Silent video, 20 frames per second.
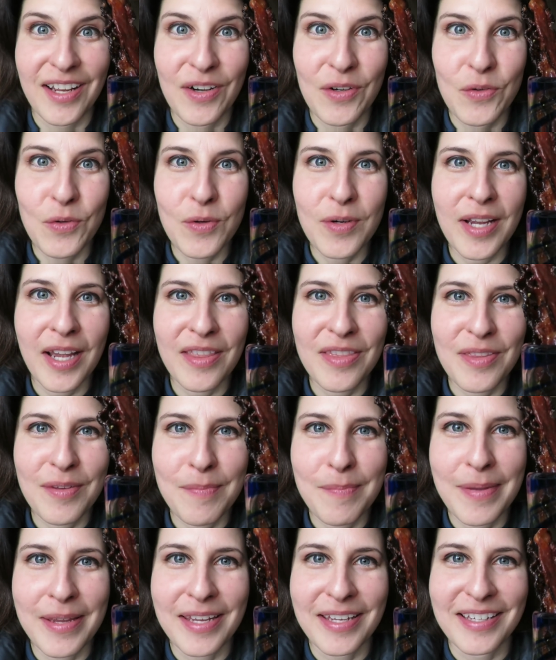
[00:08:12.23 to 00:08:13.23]
a look at
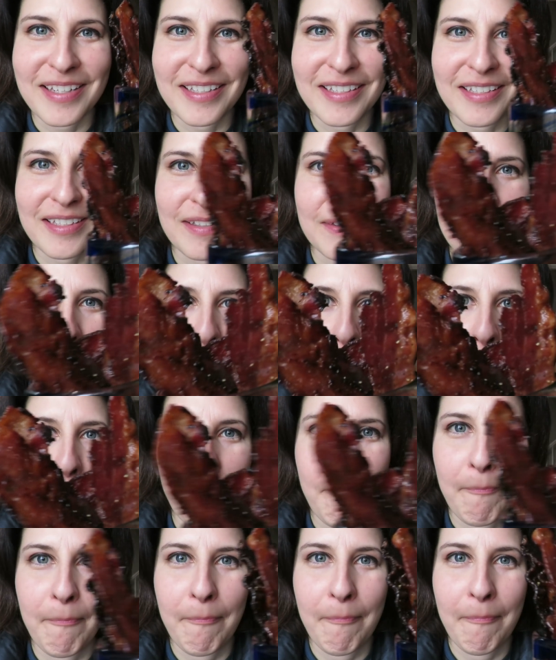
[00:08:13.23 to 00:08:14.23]
the bacon.
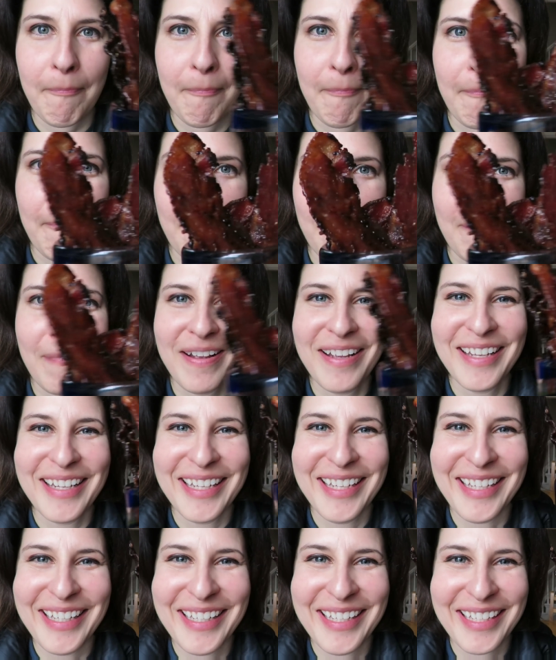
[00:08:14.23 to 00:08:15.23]

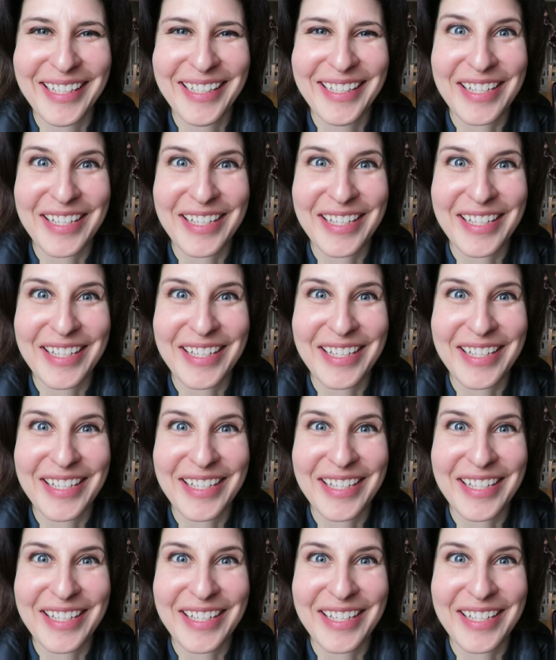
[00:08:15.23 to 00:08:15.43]
Mm.